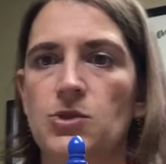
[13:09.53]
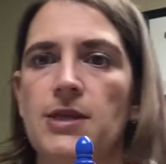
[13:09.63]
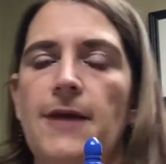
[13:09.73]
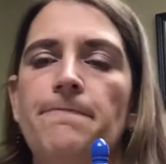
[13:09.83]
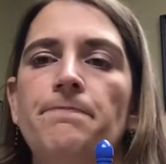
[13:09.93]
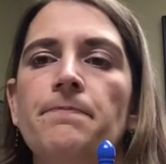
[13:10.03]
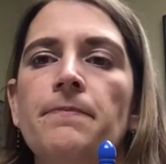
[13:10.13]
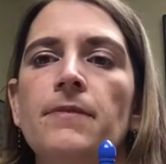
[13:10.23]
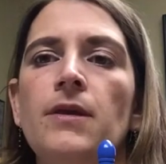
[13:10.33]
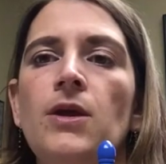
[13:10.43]
side.
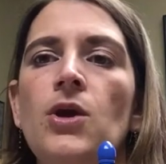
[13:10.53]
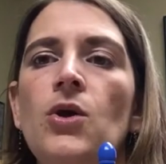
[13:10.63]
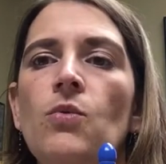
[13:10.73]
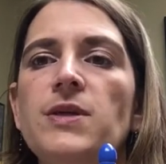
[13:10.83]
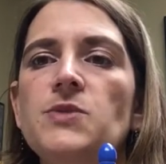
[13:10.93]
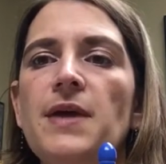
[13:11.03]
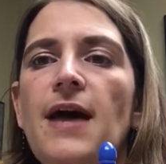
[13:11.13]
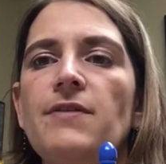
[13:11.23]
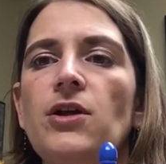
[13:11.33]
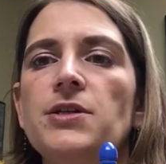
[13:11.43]
Once we
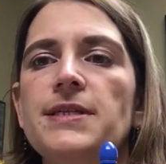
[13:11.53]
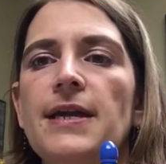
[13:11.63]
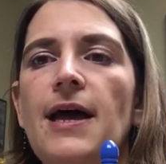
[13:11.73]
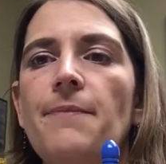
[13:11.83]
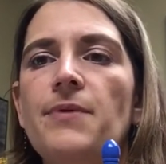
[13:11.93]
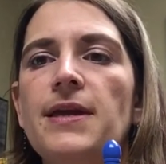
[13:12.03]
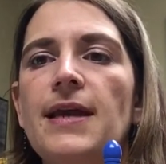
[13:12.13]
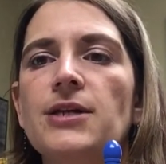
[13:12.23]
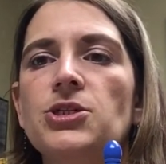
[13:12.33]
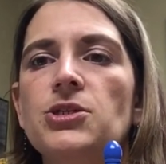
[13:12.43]
have it all set up, we can
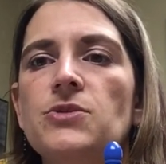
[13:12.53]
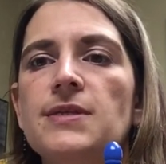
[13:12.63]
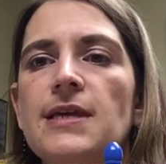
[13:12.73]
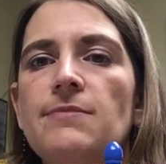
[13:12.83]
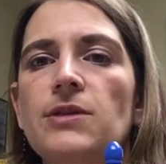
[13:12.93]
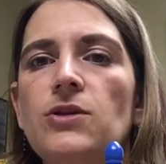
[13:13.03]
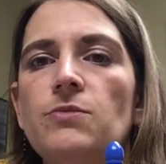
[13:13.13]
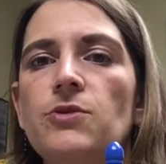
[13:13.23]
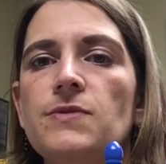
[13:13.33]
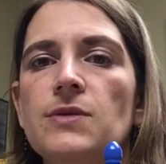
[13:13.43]
actually do the same legal
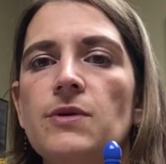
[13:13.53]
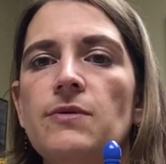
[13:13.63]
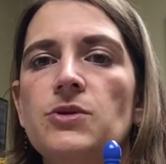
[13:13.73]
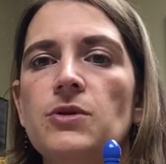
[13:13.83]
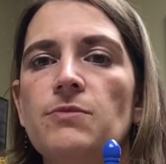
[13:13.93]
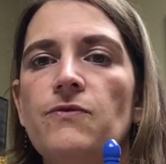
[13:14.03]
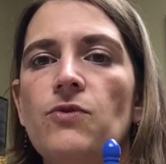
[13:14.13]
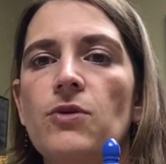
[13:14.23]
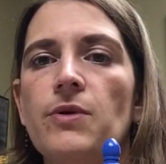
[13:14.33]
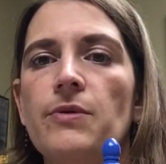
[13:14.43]
moves that we were doing
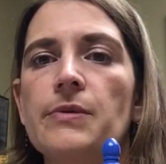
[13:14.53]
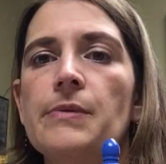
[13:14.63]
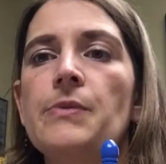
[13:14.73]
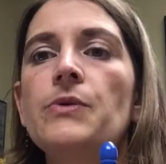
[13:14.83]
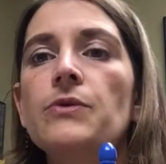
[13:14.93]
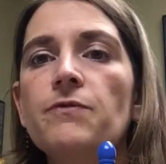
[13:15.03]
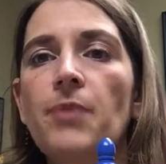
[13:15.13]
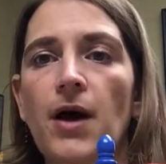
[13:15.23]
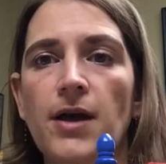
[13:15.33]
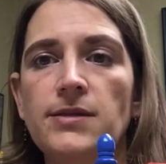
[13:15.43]
before, where we remove
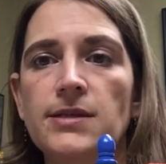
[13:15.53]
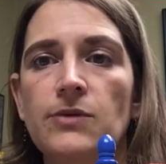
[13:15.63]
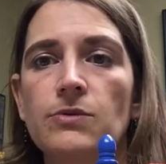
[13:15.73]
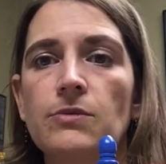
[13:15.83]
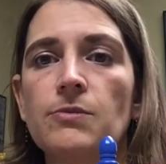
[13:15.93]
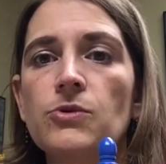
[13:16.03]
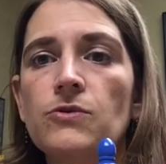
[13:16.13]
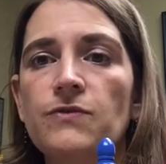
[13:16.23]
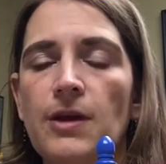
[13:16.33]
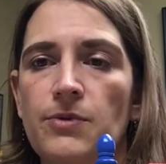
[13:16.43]
pawns and we
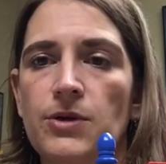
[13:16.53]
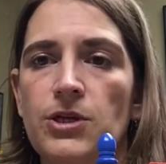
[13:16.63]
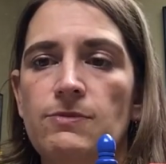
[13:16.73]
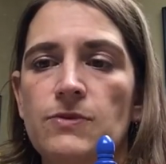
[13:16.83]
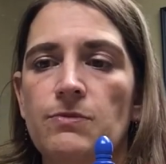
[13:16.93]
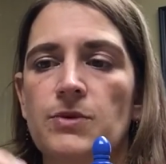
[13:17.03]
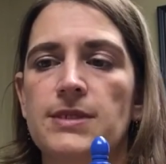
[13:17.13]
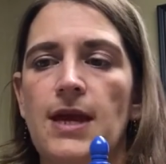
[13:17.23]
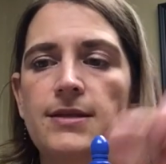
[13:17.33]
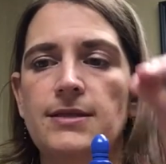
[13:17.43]
remove number cubes from both
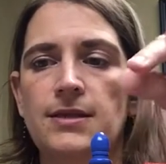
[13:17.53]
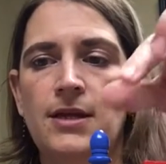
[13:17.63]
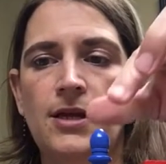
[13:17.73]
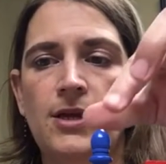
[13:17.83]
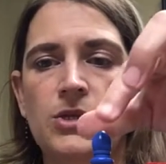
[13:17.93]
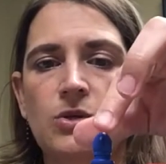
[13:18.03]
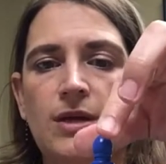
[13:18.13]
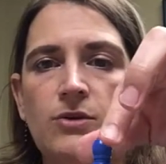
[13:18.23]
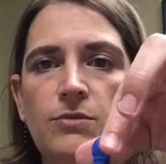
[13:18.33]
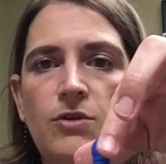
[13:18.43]
sides. So I
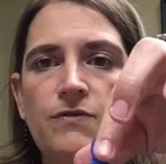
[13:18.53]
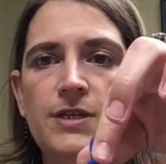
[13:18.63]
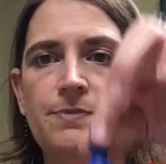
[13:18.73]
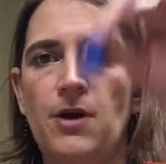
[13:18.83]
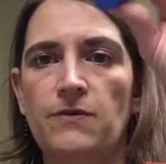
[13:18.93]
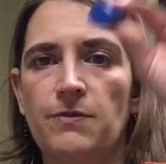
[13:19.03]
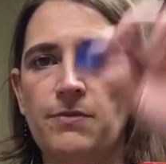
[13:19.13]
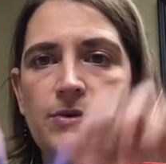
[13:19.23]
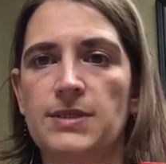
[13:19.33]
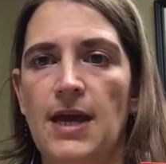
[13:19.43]
can remove this pawn from
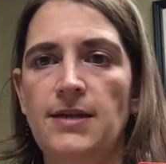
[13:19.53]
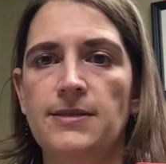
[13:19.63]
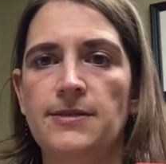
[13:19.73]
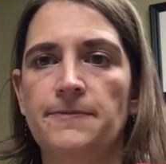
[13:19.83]
both sides.